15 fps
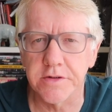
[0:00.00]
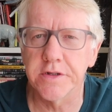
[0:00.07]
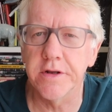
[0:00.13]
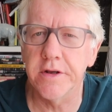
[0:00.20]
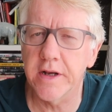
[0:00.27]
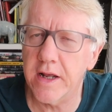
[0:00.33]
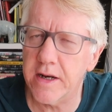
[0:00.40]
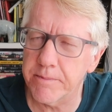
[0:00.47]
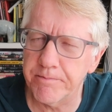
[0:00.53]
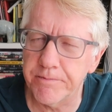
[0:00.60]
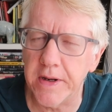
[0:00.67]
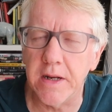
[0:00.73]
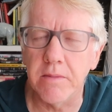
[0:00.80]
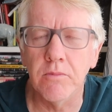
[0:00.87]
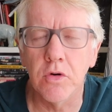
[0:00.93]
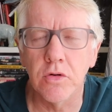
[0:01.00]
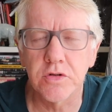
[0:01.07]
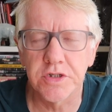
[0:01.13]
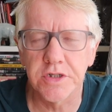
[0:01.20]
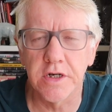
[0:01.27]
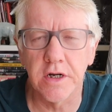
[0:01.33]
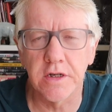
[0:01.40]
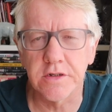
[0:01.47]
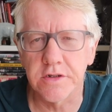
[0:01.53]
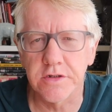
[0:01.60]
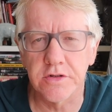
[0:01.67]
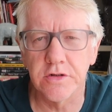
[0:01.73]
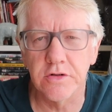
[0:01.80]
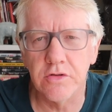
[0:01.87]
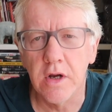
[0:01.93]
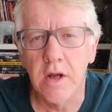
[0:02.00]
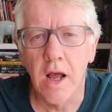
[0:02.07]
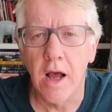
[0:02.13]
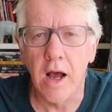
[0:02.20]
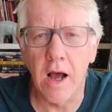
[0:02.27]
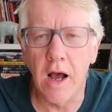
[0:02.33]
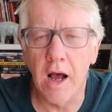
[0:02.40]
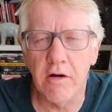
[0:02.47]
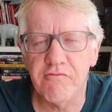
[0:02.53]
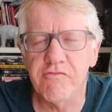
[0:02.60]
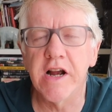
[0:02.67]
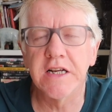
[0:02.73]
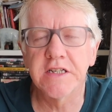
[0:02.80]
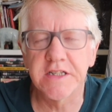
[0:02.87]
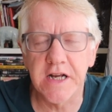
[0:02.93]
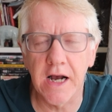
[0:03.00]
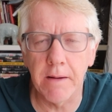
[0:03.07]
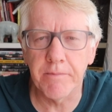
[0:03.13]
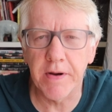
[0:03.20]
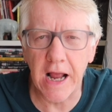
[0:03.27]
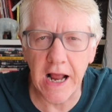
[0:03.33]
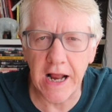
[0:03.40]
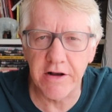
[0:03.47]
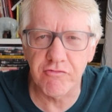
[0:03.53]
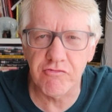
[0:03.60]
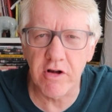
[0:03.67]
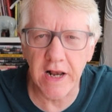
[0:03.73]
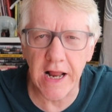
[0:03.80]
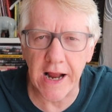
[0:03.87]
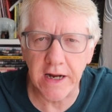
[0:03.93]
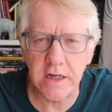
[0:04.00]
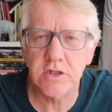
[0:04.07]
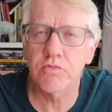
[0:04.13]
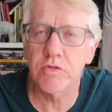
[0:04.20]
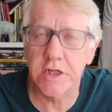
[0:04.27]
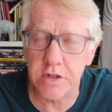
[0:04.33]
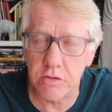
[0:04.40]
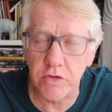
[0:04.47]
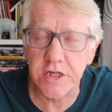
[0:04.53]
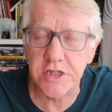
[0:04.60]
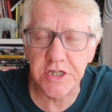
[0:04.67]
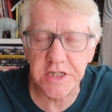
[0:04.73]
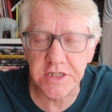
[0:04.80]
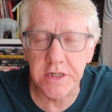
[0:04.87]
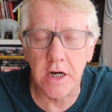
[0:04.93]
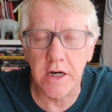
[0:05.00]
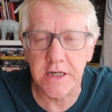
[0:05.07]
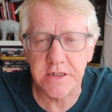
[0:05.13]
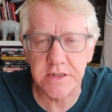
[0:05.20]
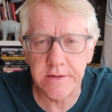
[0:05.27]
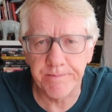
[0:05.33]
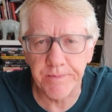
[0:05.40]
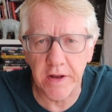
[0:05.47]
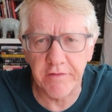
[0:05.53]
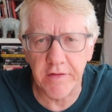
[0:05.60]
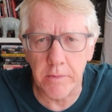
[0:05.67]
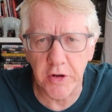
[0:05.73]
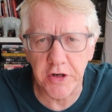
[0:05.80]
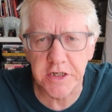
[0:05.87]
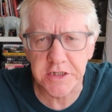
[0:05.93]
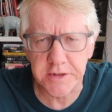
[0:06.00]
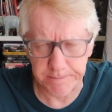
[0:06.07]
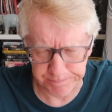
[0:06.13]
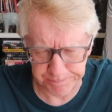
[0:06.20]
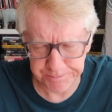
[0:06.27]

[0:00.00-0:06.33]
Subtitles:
So you get a bit more chance to rest up and relax, which is nice, if I'm honest.